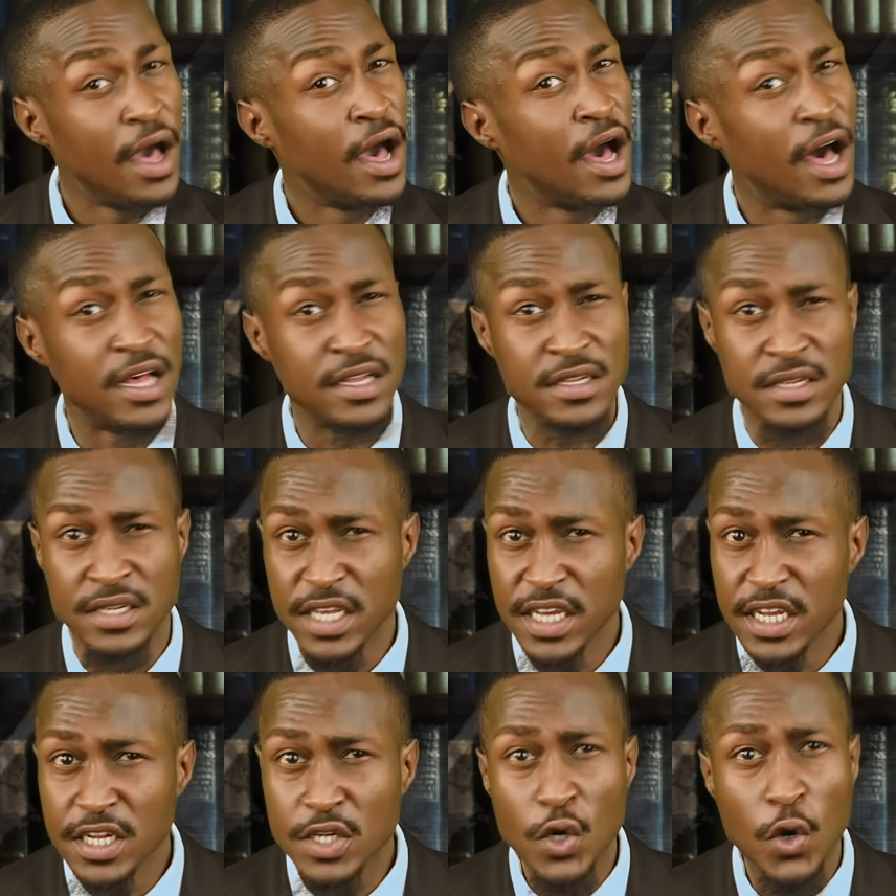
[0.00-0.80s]
Has
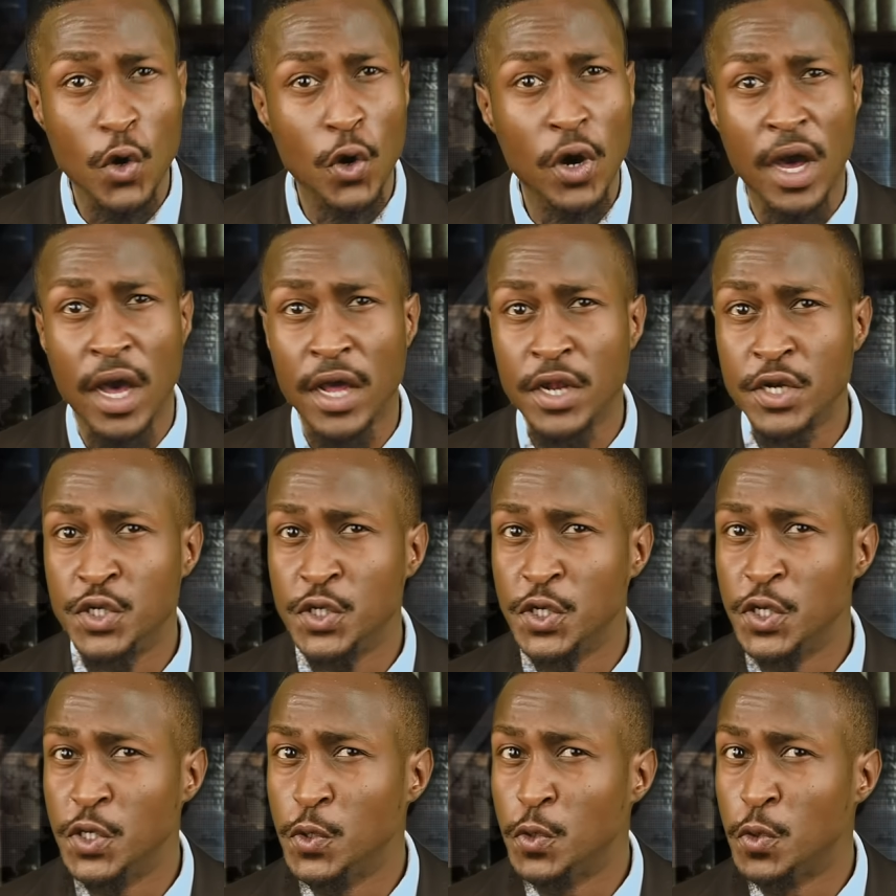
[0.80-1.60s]
it occurred
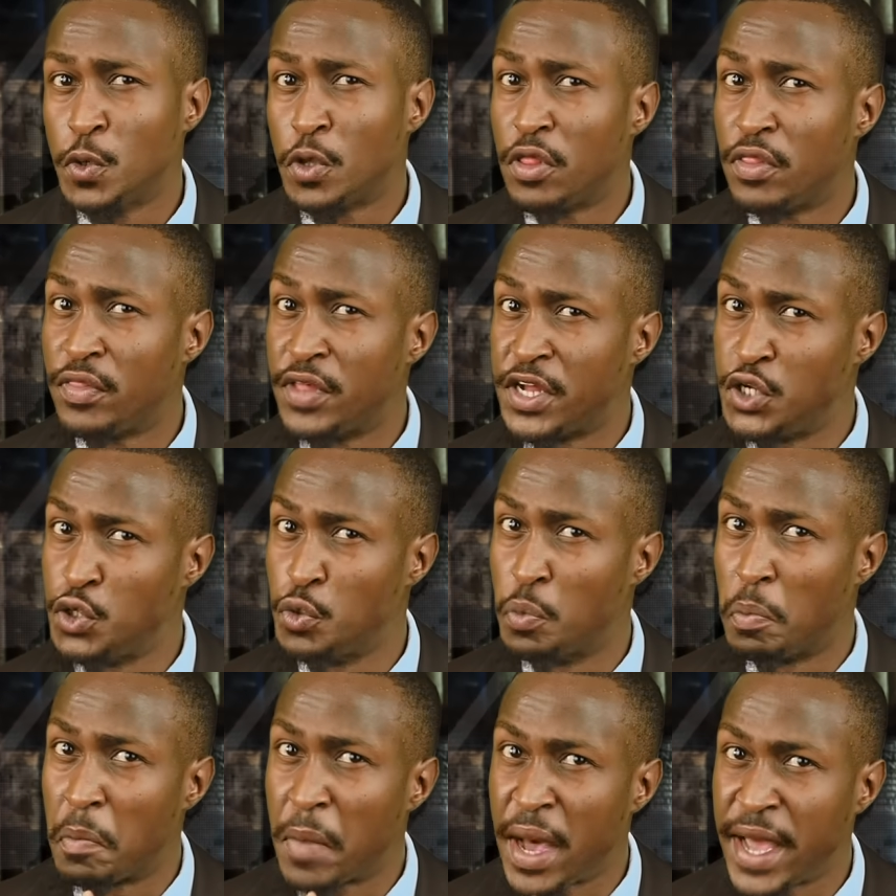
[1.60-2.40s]
to you that you
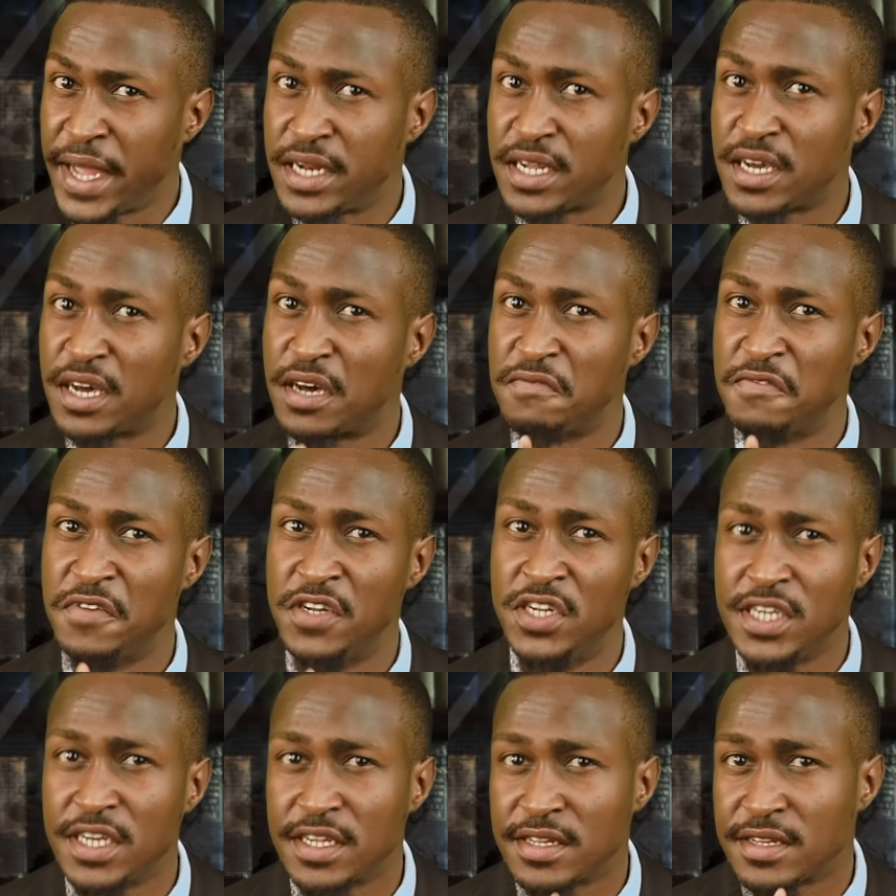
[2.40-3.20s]
might have
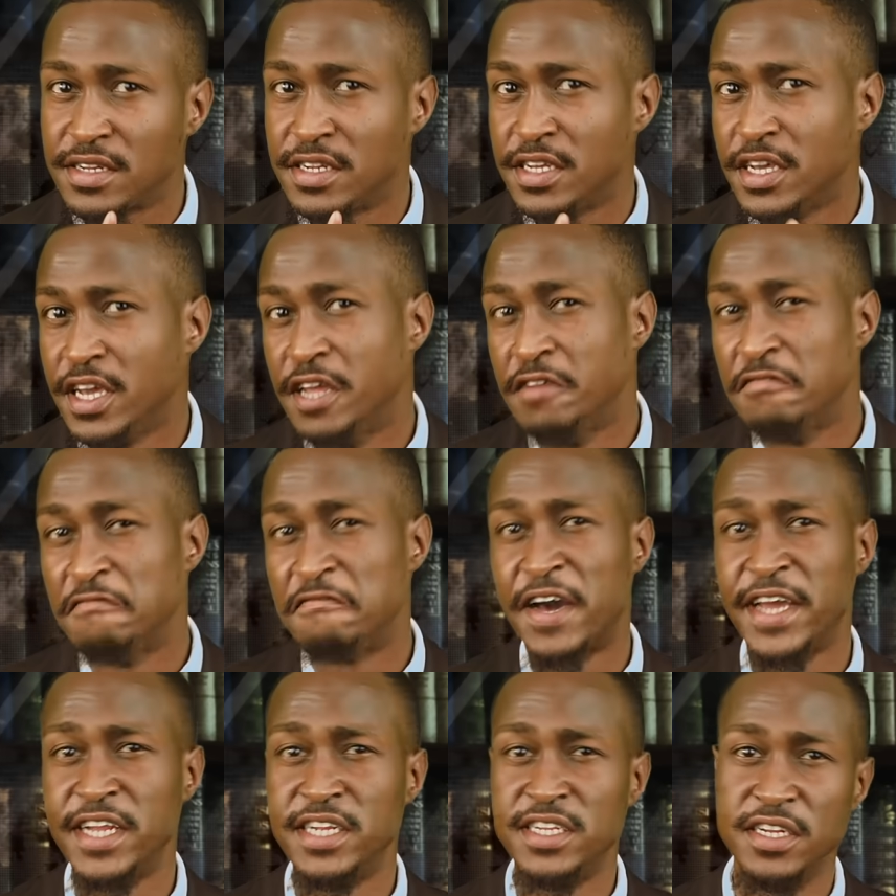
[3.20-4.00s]
just
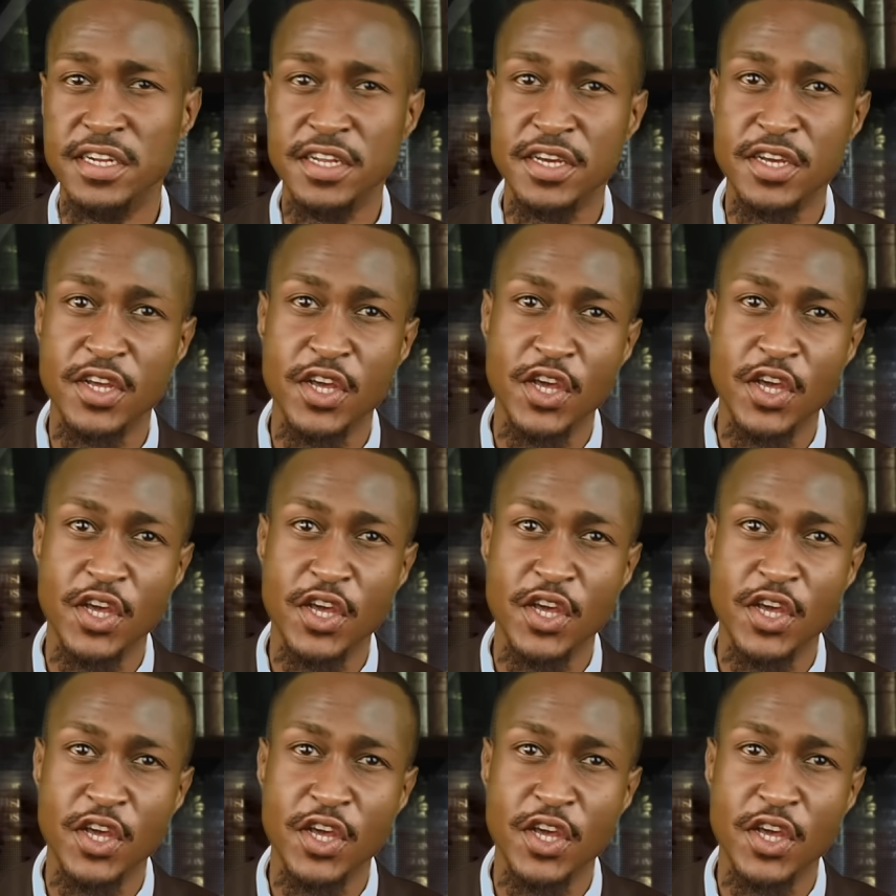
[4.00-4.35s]
invited